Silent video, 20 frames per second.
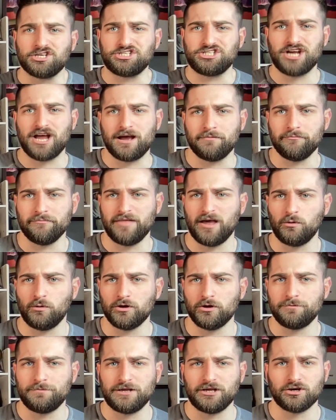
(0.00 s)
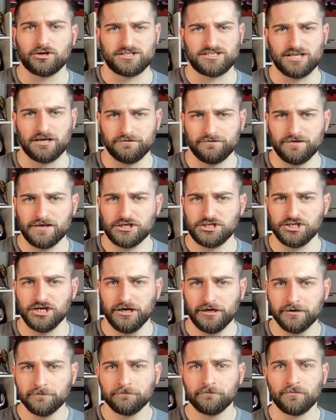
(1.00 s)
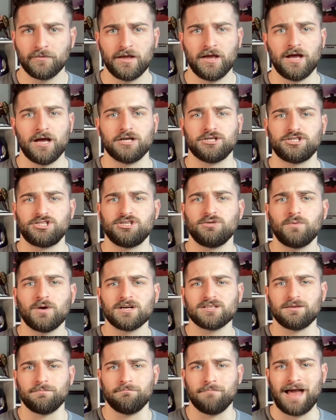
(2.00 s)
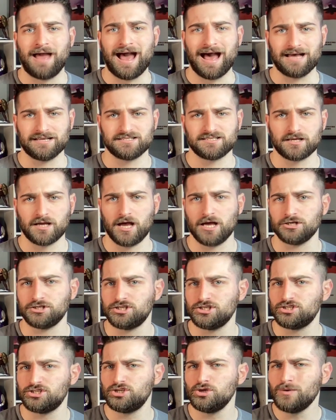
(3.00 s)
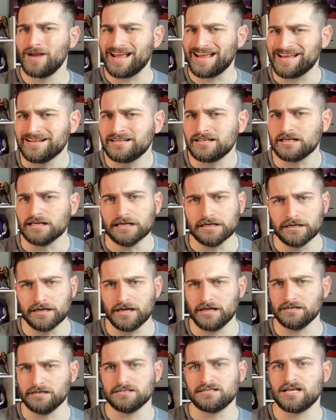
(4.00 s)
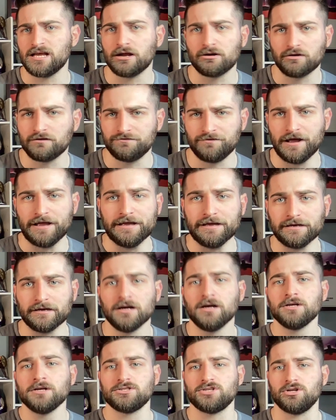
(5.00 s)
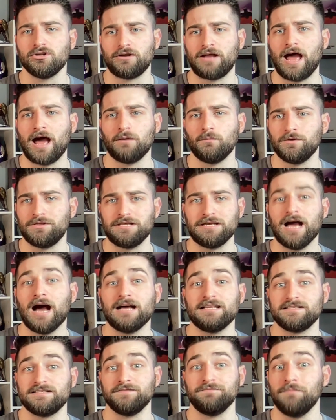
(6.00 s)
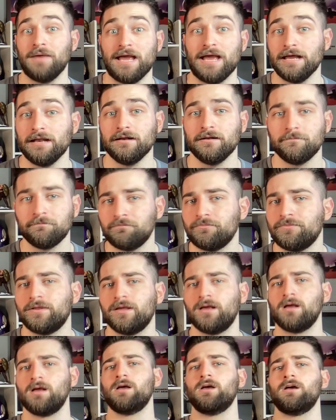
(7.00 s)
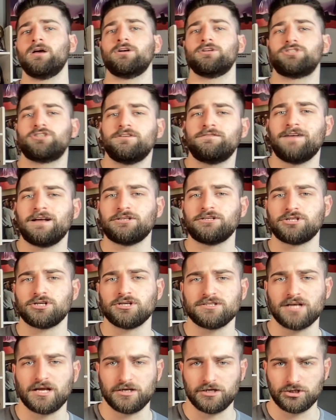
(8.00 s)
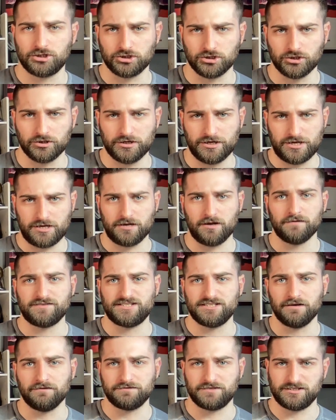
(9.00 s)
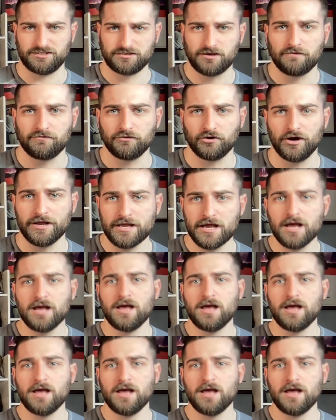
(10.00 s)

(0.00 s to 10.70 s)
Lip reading: gem that would be her salvation. And she wears a mask as she's too alien and terrifying to look at with the eyes of man. She ventures on a journey of self-discovery